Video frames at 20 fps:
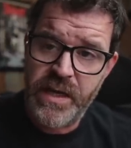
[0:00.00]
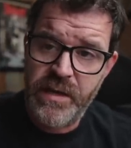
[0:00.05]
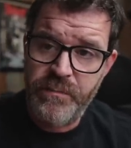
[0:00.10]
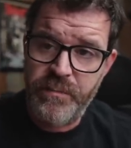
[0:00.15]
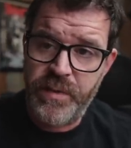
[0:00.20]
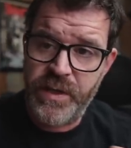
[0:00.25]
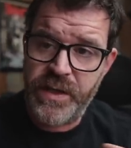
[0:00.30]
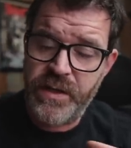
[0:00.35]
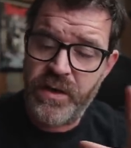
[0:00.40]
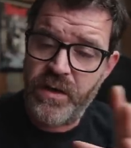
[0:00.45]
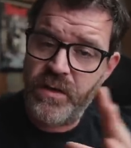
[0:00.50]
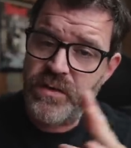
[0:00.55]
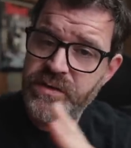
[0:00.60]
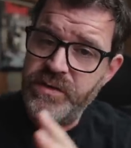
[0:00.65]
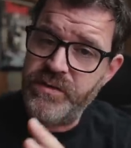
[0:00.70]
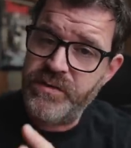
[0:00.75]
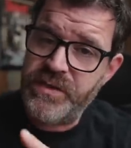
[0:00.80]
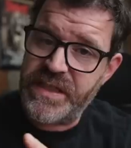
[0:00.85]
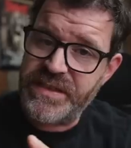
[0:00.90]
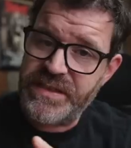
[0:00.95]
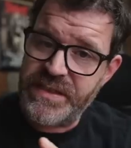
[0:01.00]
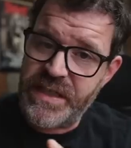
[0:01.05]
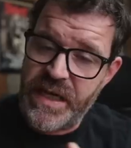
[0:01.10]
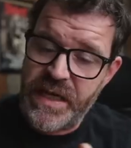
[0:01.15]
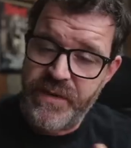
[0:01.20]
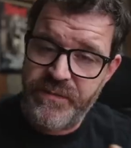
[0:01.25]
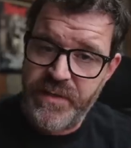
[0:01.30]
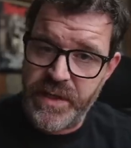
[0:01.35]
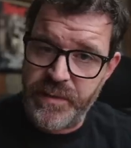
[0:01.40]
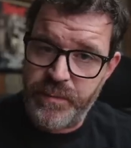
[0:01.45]
but it also doesn't
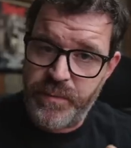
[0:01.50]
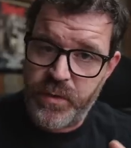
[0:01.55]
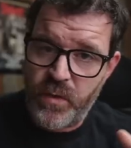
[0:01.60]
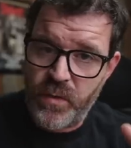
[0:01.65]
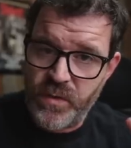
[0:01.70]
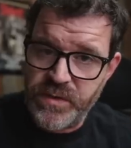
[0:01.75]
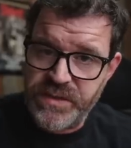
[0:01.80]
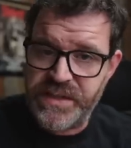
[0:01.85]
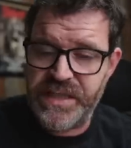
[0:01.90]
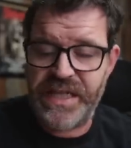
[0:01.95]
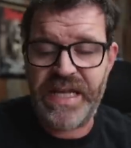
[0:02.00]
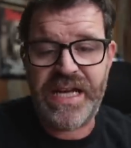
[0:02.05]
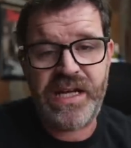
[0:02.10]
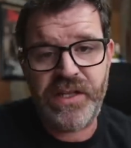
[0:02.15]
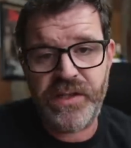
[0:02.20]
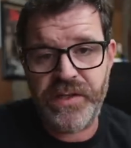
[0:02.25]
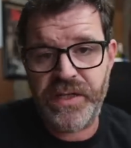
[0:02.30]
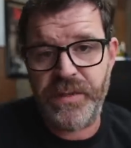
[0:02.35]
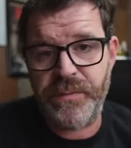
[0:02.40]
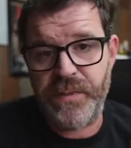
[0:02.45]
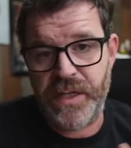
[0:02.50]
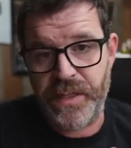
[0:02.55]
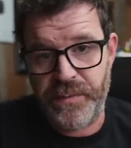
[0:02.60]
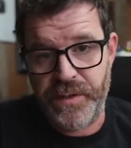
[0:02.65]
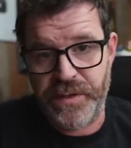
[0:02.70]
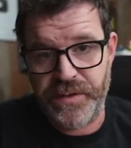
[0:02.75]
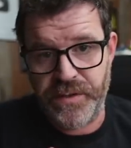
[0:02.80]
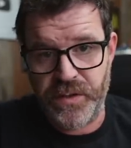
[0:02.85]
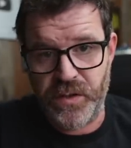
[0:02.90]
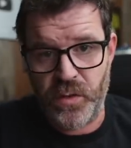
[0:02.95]
have any personality, maybe
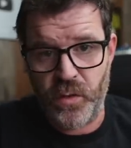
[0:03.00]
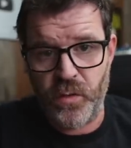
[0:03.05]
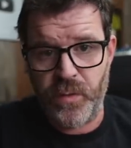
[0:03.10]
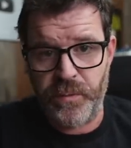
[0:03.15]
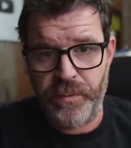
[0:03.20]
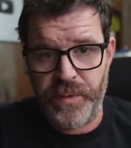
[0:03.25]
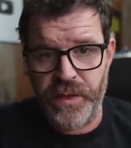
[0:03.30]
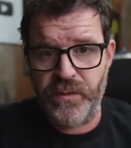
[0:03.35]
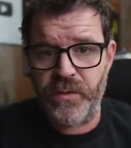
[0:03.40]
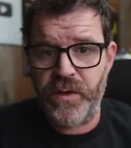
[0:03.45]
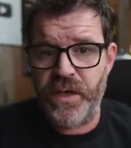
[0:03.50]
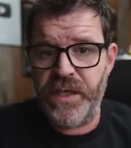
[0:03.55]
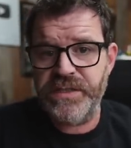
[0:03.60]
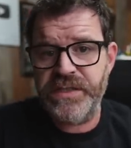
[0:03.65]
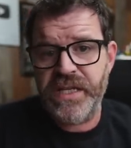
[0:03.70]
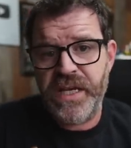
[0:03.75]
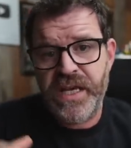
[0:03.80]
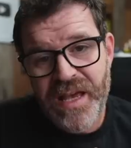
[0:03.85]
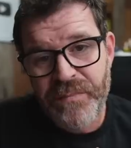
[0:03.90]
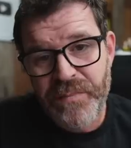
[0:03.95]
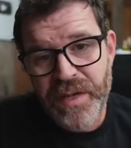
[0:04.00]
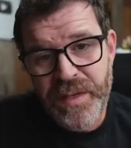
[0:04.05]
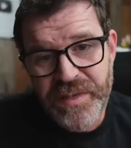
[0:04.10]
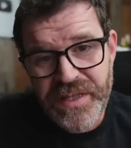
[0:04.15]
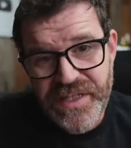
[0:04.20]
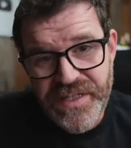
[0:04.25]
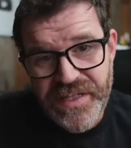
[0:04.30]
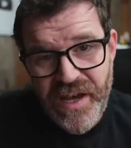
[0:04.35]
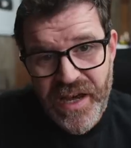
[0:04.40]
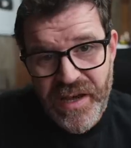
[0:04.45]
in the lower mid-range. Maybe
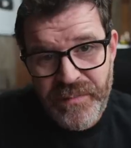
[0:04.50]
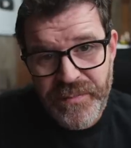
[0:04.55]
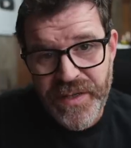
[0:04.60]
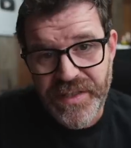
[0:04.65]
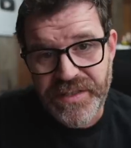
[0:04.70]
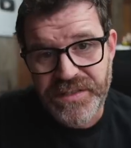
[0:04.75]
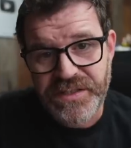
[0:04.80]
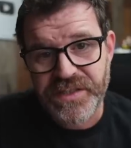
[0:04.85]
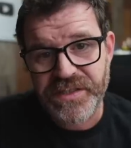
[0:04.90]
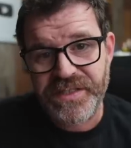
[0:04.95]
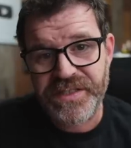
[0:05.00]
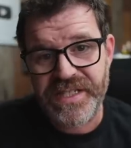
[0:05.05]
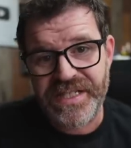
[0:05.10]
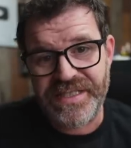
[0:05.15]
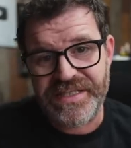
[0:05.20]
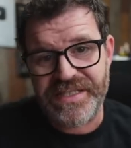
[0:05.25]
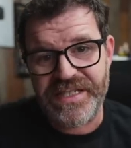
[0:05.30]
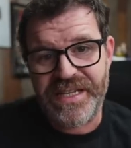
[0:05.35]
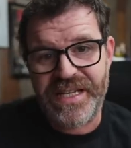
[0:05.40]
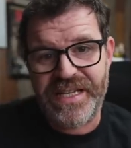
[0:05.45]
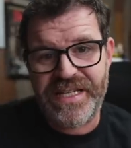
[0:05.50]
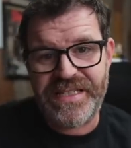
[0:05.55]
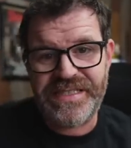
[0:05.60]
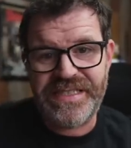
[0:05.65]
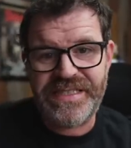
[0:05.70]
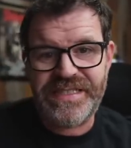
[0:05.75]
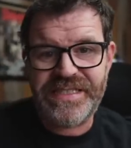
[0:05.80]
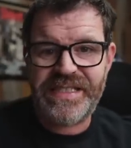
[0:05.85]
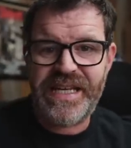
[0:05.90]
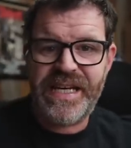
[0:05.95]
the top end just isn't as
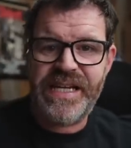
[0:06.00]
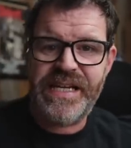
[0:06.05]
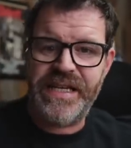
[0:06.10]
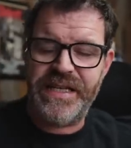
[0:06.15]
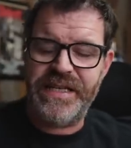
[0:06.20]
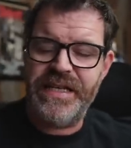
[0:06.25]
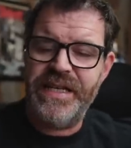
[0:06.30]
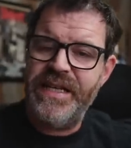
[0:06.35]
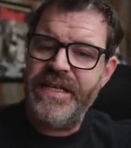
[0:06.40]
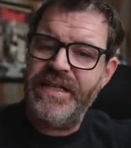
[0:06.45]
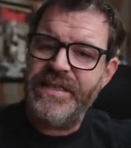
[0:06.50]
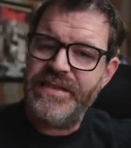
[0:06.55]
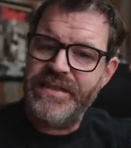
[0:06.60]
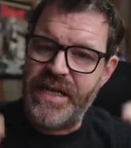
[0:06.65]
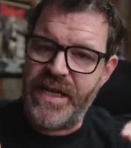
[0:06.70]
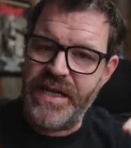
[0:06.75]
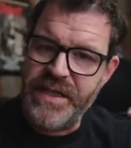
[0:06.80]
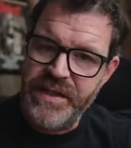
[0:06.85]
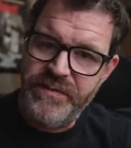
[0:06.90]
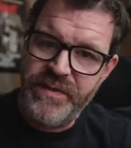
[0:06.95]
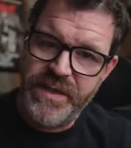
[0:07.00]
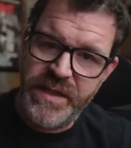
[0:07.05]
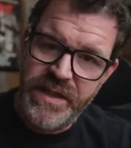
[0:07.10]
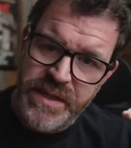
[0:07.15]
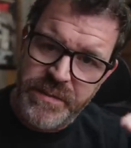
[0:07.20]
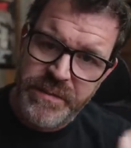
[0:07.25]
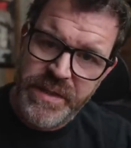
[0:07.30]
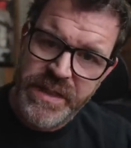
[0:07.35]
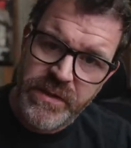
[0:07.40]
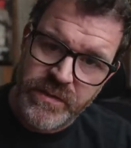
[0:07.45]
exciting, kind of in
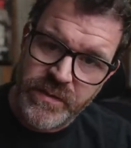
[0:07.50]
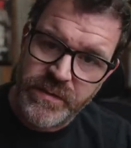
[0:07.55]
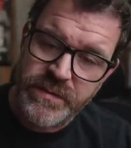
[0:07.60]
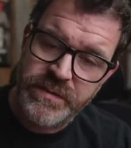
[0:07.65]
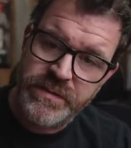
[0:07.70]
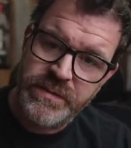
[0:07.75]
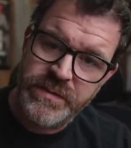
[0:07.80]
the middle.